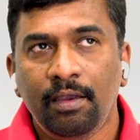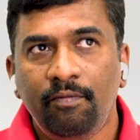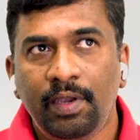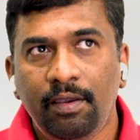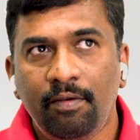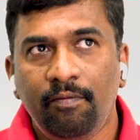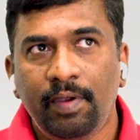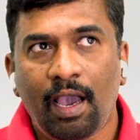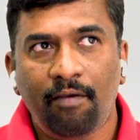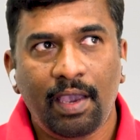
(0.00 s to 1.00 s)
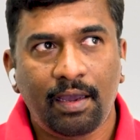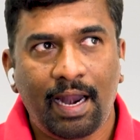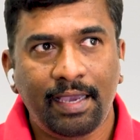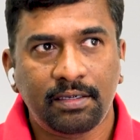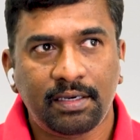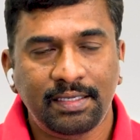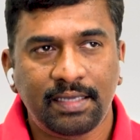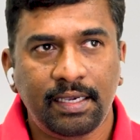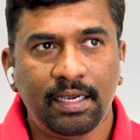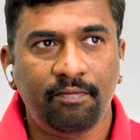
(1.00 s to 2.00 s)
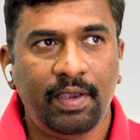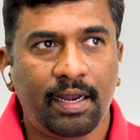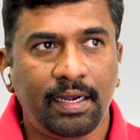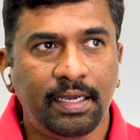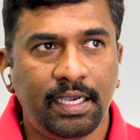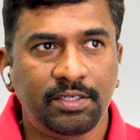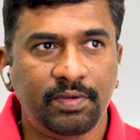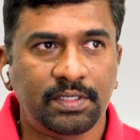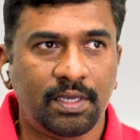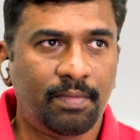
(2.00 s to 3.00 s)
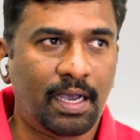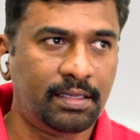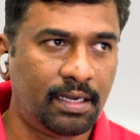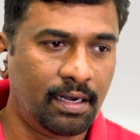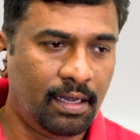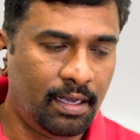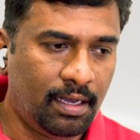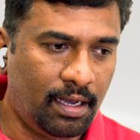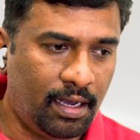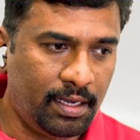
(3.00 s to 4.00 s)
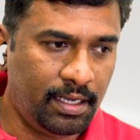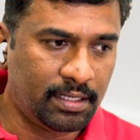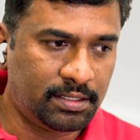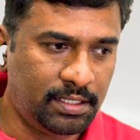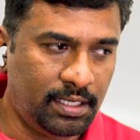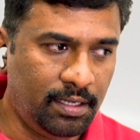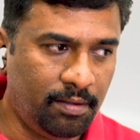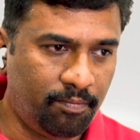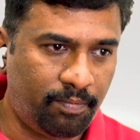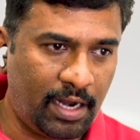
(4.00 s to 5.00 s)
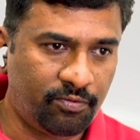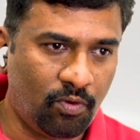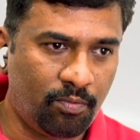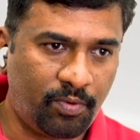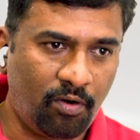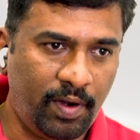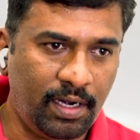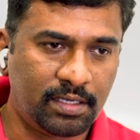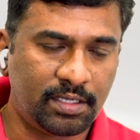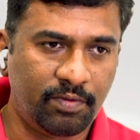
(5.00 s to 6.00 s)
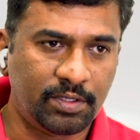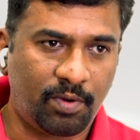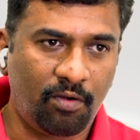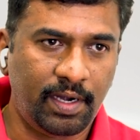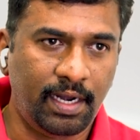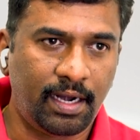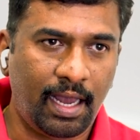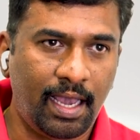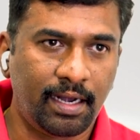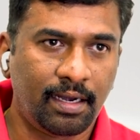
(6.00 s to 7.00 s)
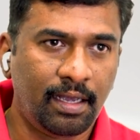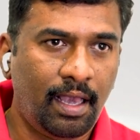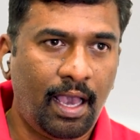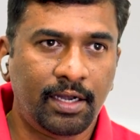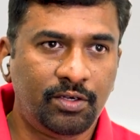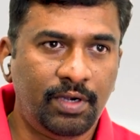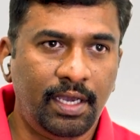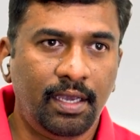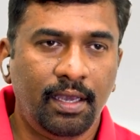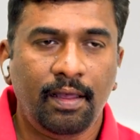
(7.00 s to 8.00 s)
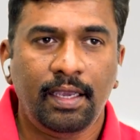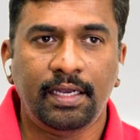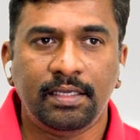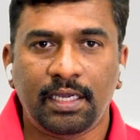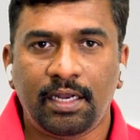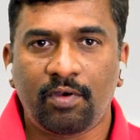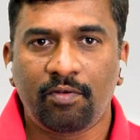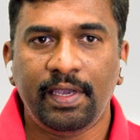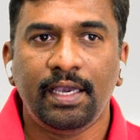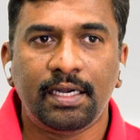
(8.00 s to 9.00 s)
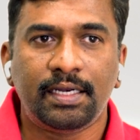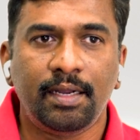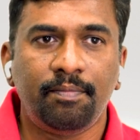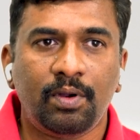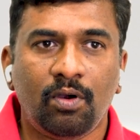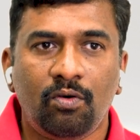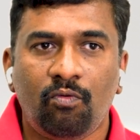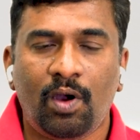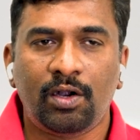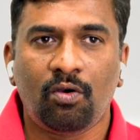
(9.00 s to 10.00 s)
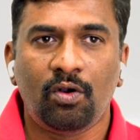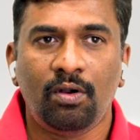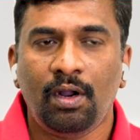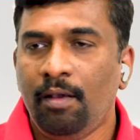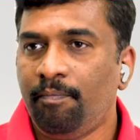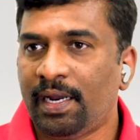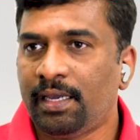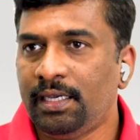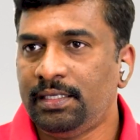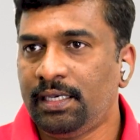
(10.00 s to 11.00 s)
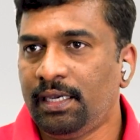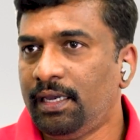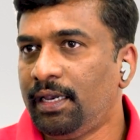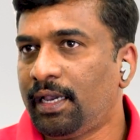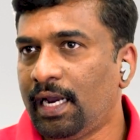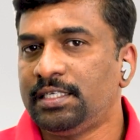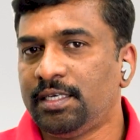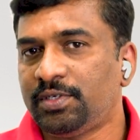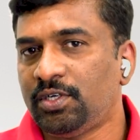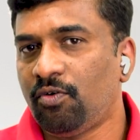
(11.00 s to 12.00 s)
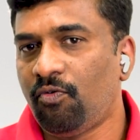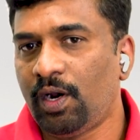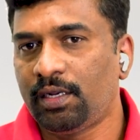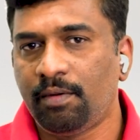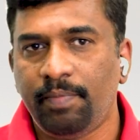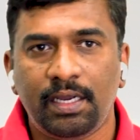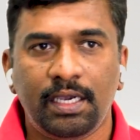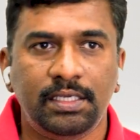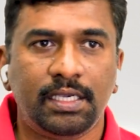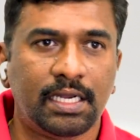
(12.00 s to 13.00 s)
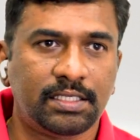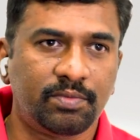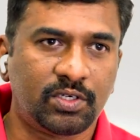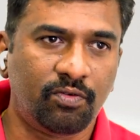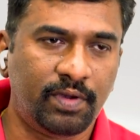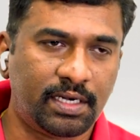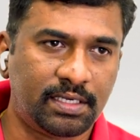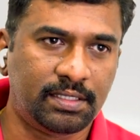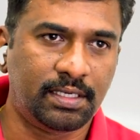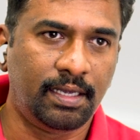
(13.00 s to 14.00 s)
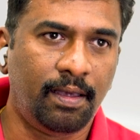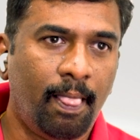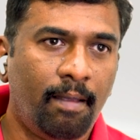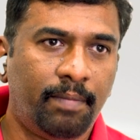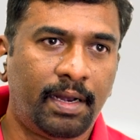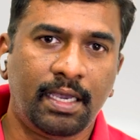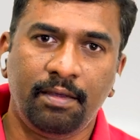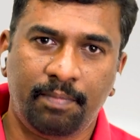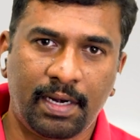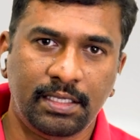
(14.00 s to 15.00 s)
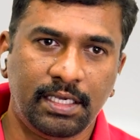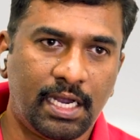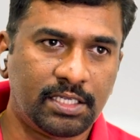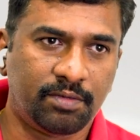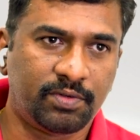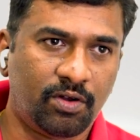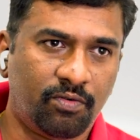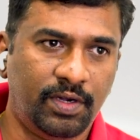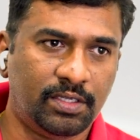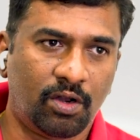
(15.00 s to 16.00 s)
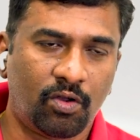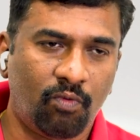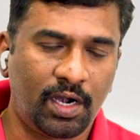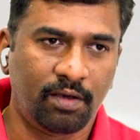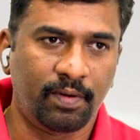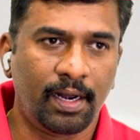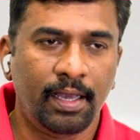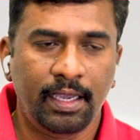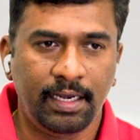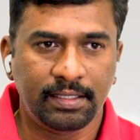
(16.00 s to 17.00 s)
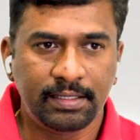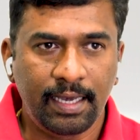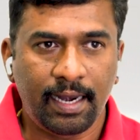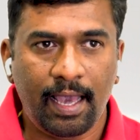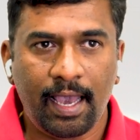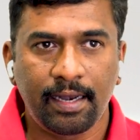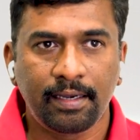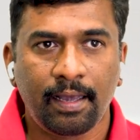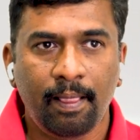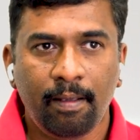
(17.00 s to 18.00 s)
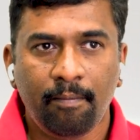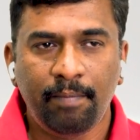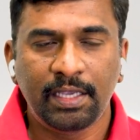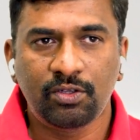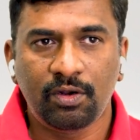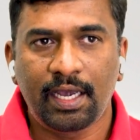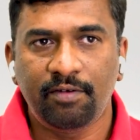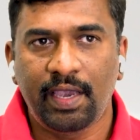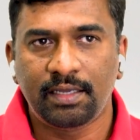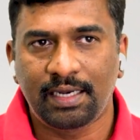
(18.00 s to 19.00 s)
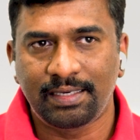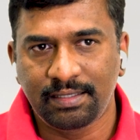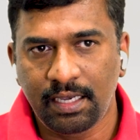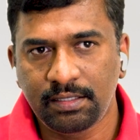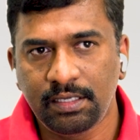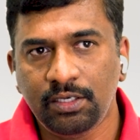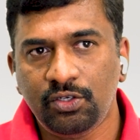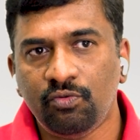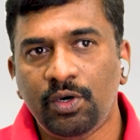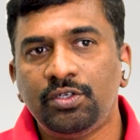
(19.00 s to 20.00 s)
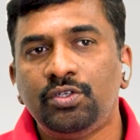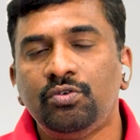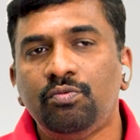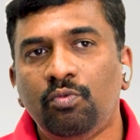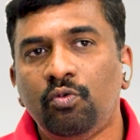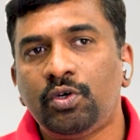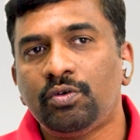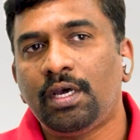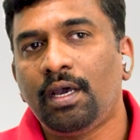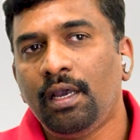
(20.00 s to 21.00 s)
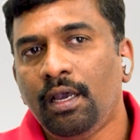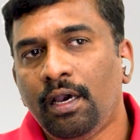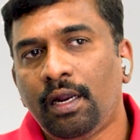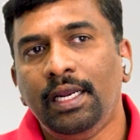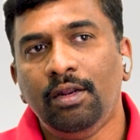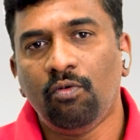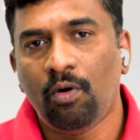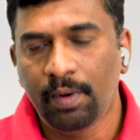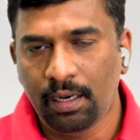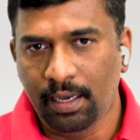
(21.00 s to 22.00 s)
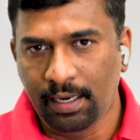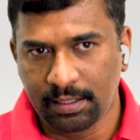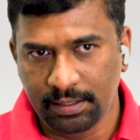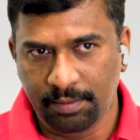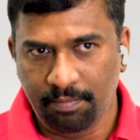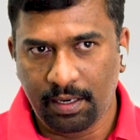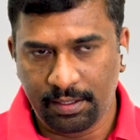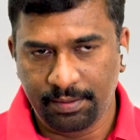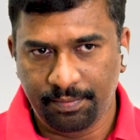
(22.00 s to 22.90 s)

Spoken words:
we have like Recykal, we are engaged with some other ESG platform provider, service provider, and today it is at our fingertip what all per kg consumption of water, per kg consumption of electricity, per kg consumption of diesel or whatever, it is there, and based on that we are strategizing towards to move to the renewable energy part.